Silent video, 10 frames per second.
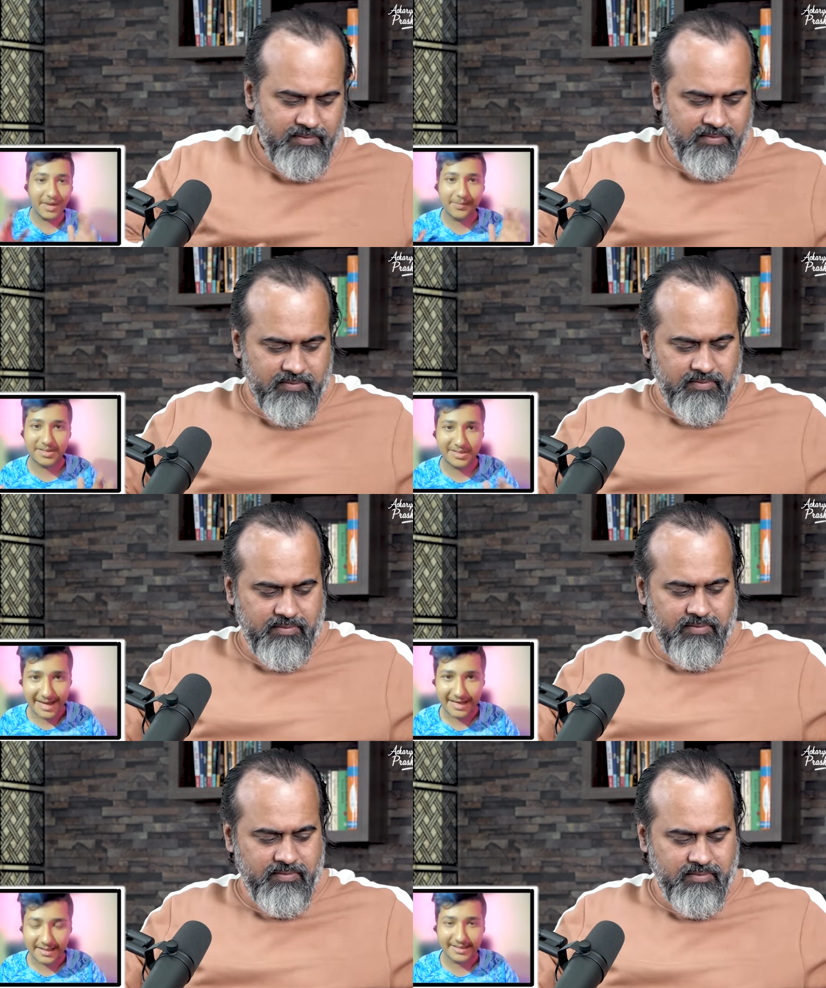Speaker 1: big
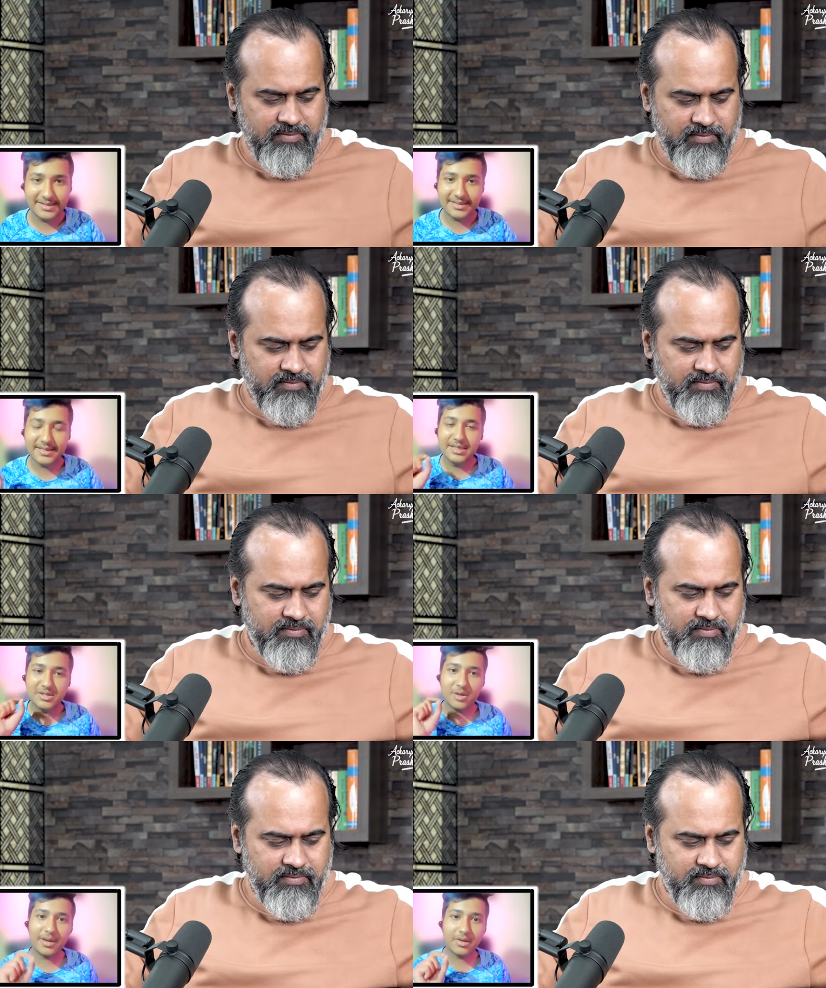personalities
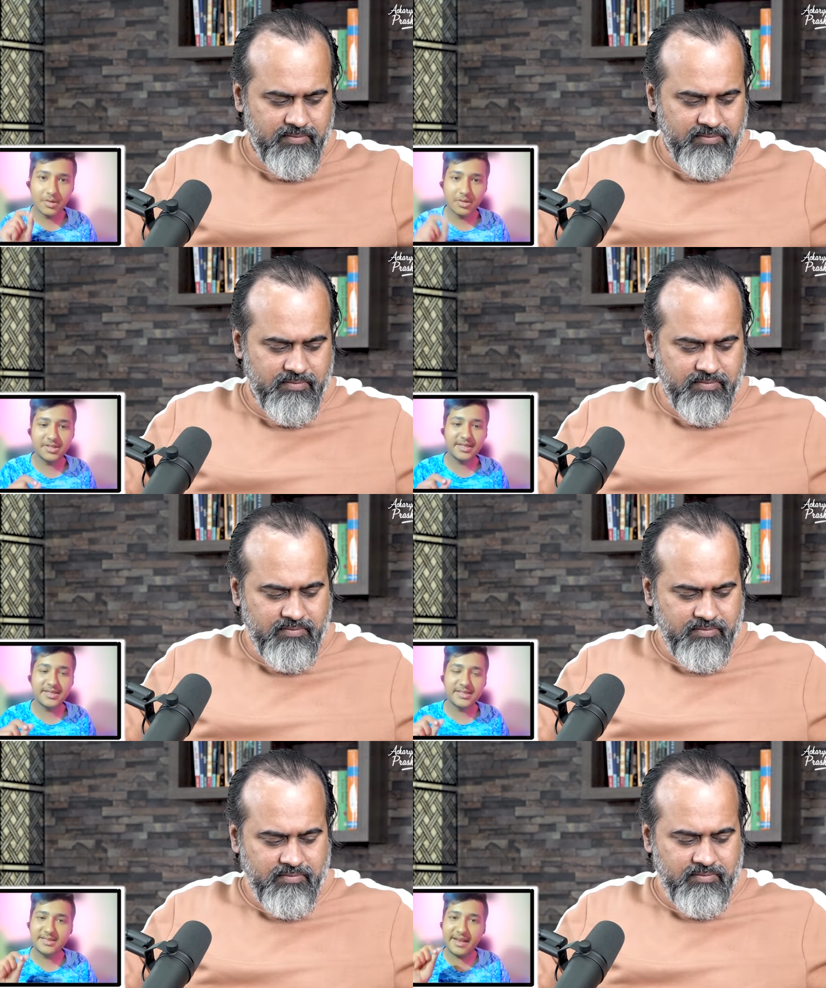so my question
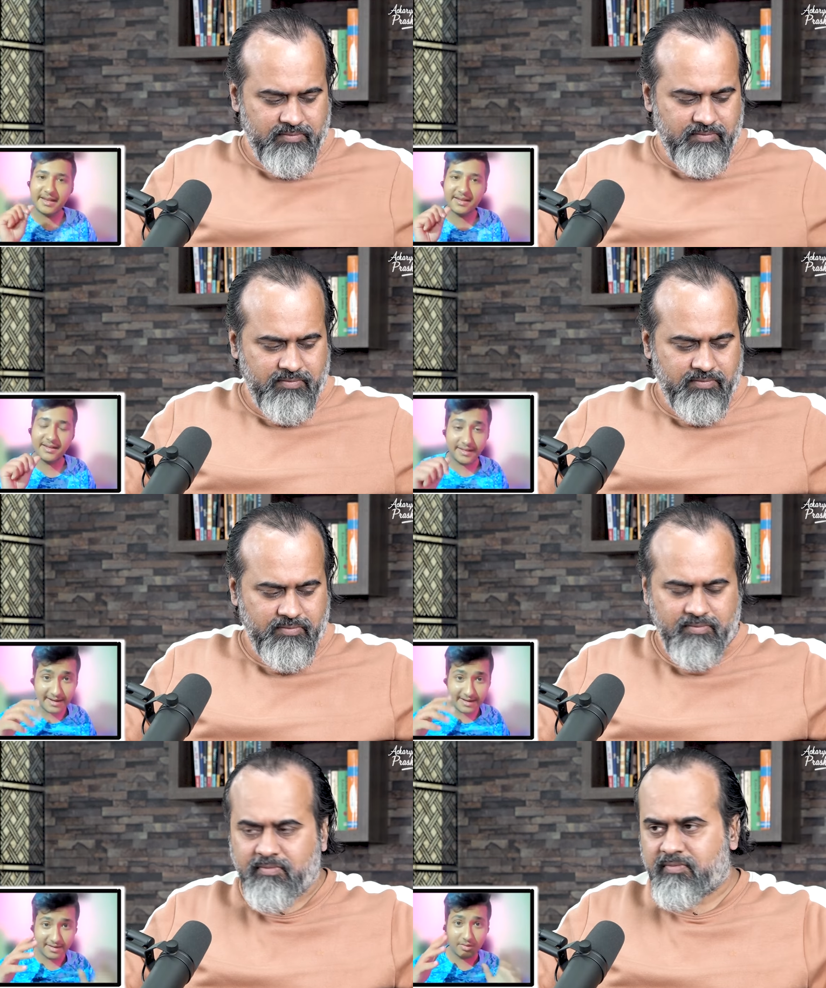is like
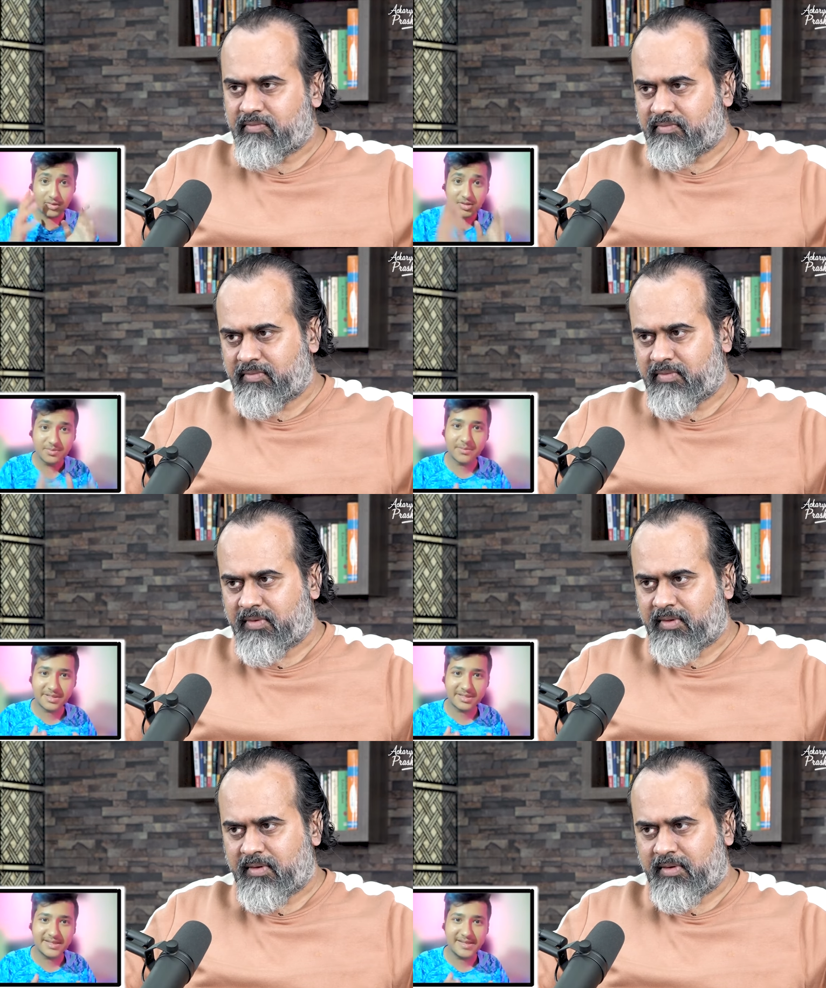that those big
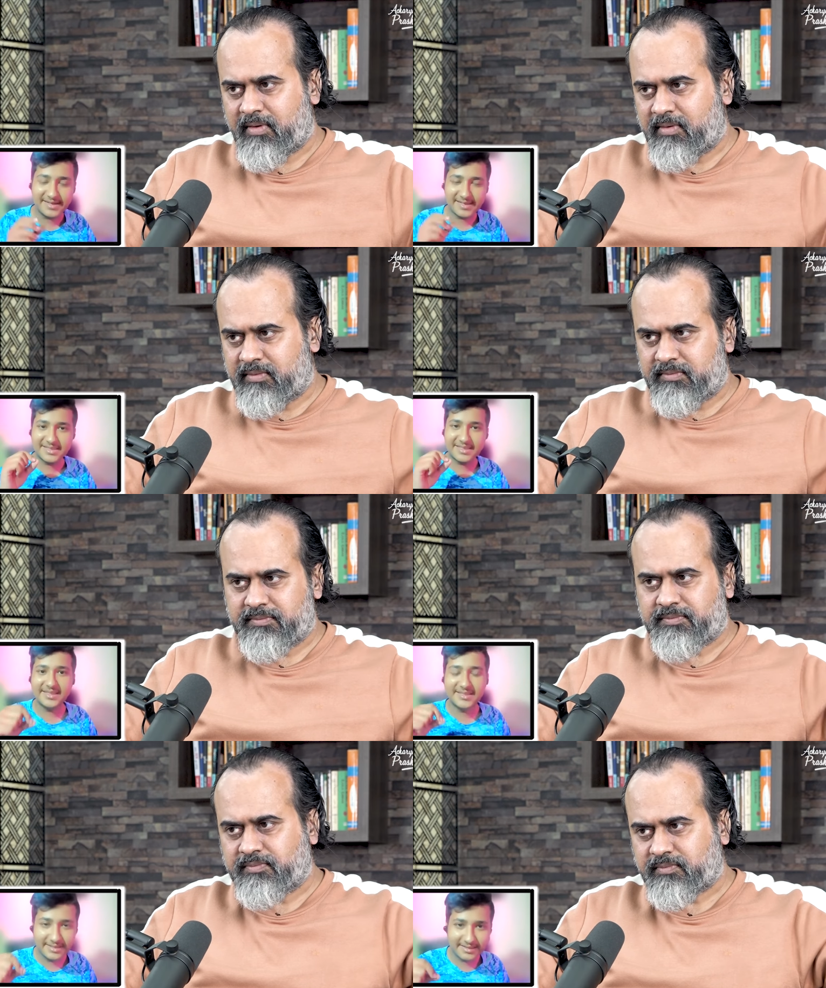personalities
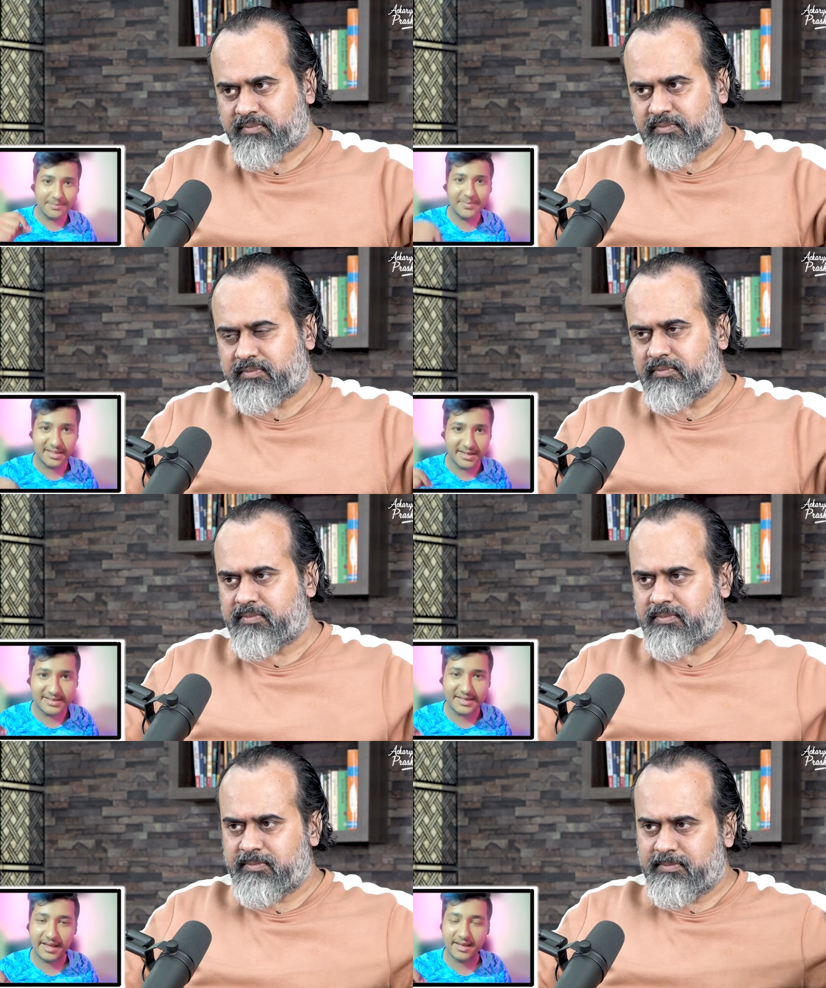suggested some
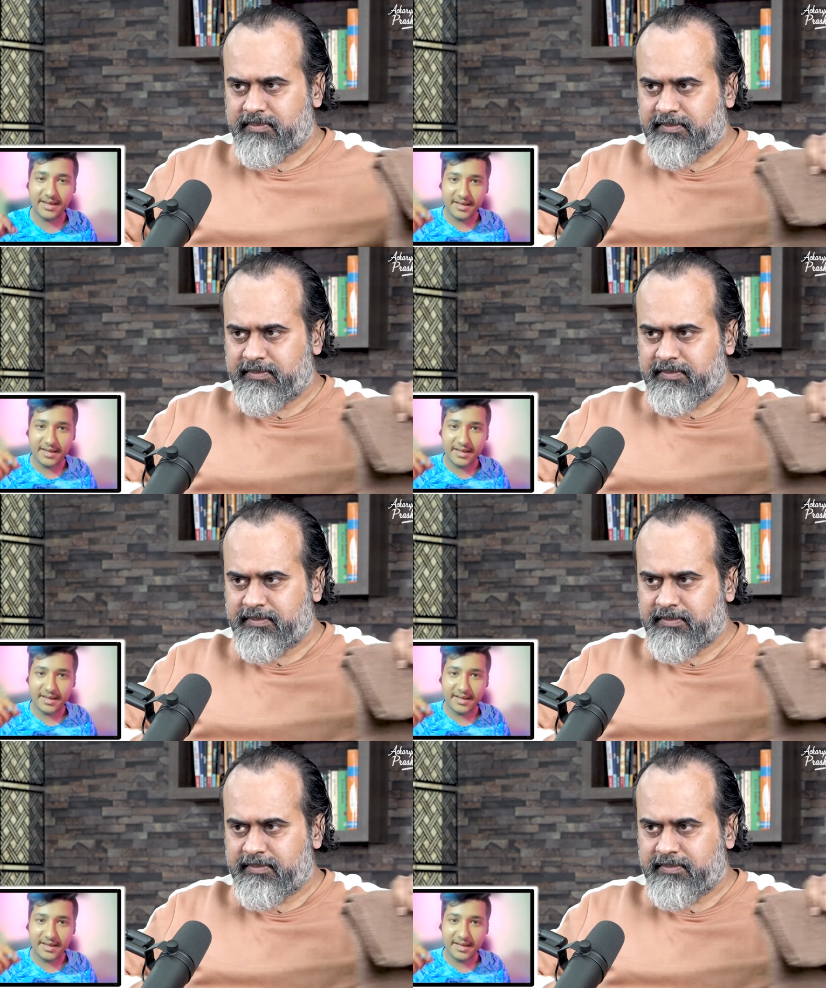methods like